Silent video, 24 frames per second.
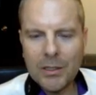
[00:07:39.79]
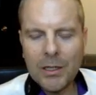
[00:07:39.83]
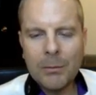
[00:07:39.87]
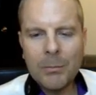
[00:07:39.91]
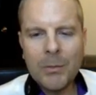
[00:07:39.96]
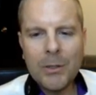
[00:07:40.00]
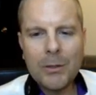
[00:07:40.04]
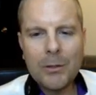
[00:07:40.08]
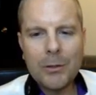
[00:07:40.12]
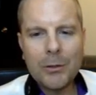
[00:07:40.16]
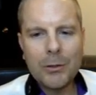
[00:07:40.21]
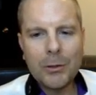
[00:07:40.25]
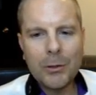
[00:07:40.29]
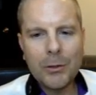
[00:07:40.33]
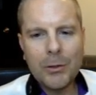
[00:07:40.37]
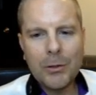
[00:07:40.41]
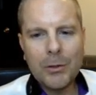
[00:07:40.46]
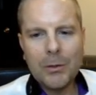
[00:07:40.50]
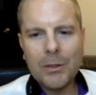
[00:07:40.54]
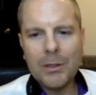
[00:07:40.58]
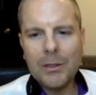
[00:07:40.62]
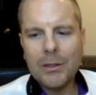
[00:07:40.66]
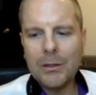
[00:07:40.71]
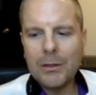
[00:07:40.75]
I'm going to show you
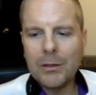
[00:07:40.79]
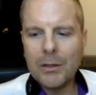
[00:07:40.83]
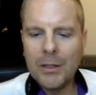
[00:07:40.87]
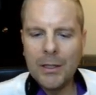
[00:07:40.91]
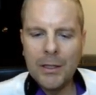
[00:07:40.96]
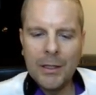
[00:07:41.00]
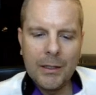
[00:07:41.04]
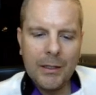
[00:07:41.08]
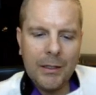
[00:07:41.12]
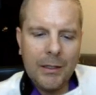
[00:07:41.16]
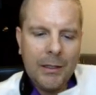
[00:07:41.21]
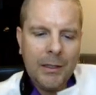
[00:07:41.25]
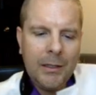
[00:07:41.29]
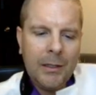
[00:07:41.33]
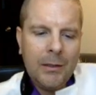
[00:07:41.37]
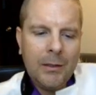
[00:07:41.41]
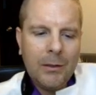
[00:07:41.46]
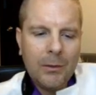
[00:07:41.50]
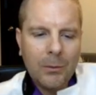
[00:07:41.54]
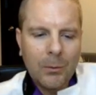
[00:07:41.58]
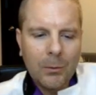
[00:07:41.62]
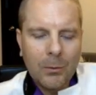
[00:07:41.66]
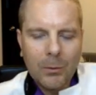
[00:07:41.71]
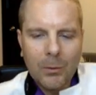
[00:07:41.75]
here
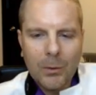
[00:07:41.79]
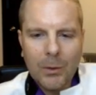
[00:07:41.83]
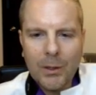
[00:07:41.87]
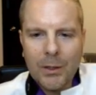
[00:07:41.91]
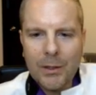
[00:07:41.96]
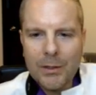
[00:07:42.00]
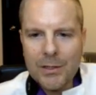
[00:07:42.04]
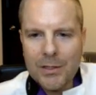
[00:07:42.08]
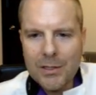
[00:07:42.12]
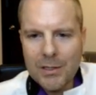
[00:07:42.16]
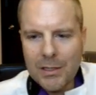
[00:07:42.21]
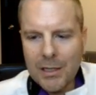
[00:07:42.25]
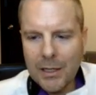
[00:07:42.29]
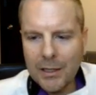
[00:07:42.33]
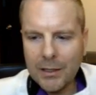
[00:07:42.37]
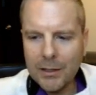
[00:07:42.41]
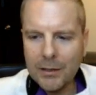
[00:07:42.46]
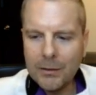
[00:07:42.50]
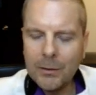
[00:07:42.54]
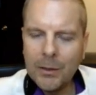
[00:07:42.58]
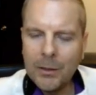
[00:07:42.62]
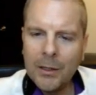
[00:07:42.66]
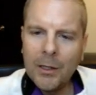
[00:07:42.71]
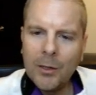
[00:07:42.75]
in a second,
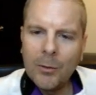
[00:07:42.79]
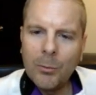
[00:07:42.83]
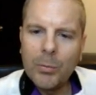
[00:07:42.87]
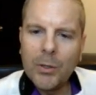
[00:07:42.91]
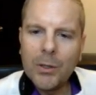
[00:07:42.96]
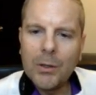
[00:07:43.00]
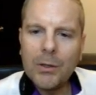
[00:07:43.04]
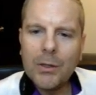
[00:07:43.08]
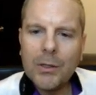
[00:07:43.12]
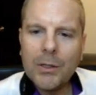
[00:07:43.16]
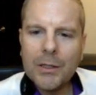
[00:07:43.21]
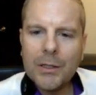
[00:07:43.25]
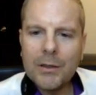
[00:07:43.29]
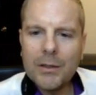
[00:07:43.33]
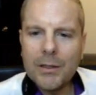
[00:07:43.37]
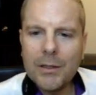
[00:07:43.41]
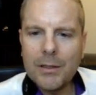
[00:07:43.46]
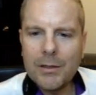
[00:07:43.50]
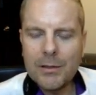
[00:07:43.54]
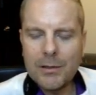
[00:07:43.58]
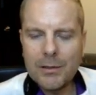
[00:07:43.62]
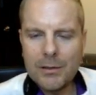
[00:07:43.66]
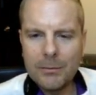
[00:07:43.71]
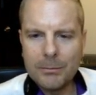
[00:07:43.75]
but look at
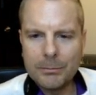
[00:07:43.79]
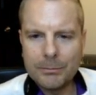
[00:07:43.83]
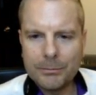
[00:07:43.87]
this.